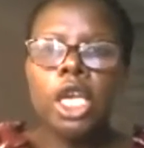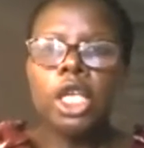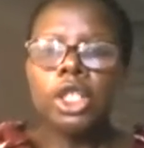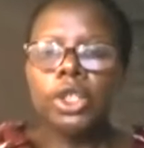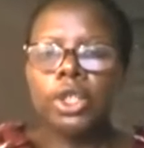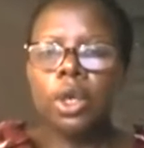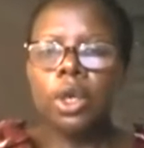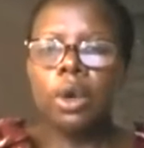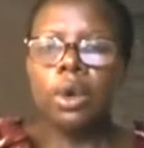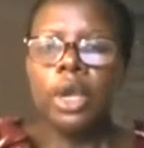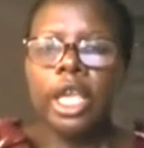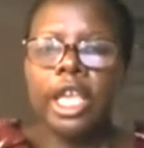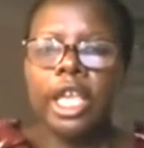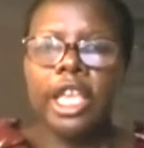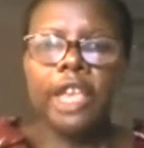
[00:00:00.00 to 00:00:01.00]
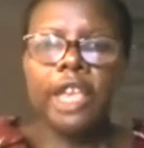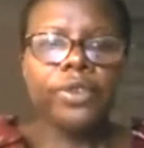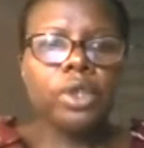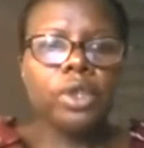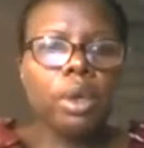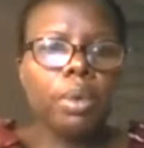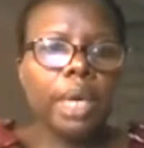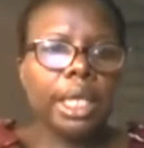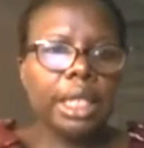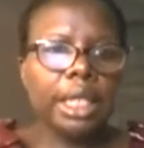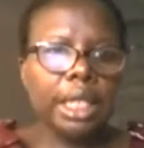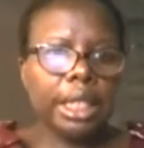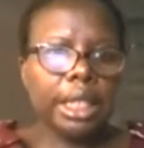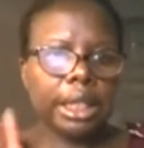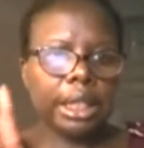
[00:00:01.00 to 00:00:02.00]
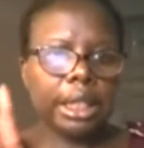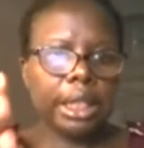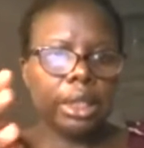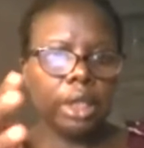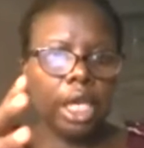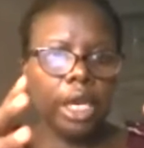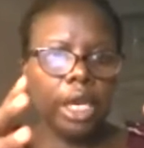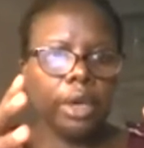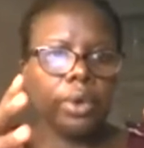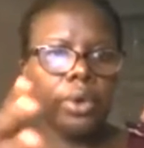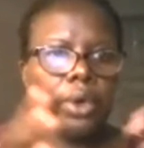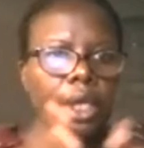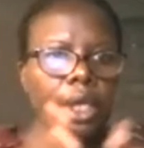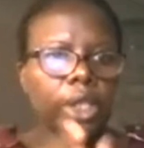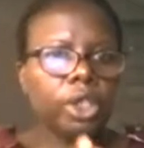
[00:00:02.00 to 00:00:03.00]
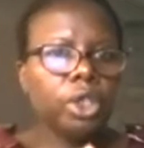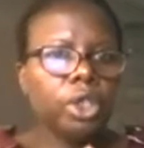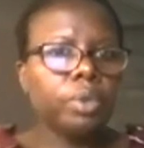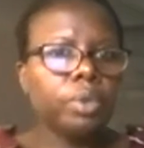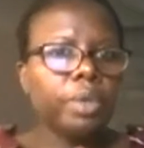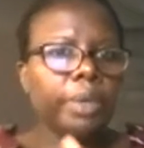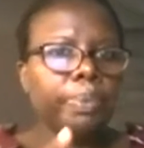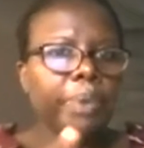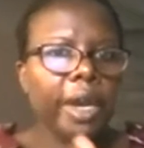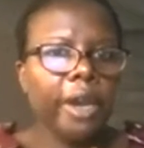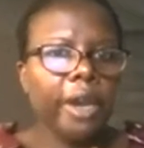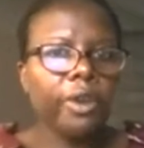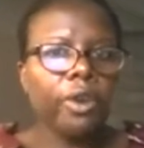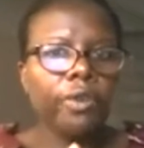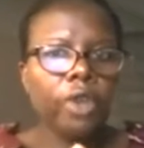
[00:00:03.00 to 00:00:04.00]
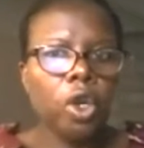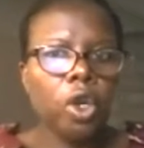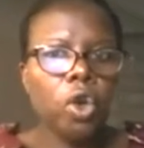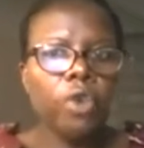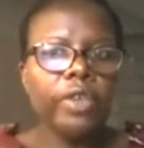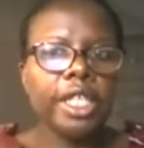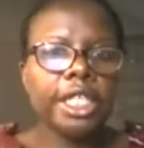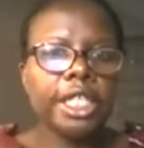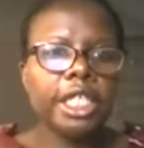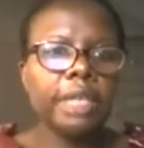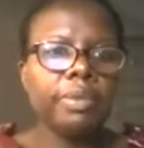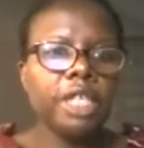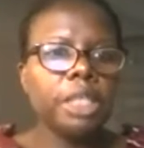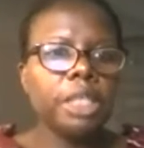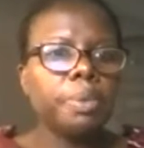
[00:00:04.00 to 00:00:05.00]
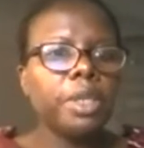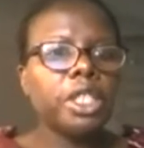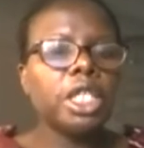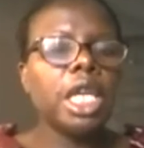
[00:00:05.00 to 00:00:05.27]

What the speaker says: So if someone is going to be part of the COVID team, this person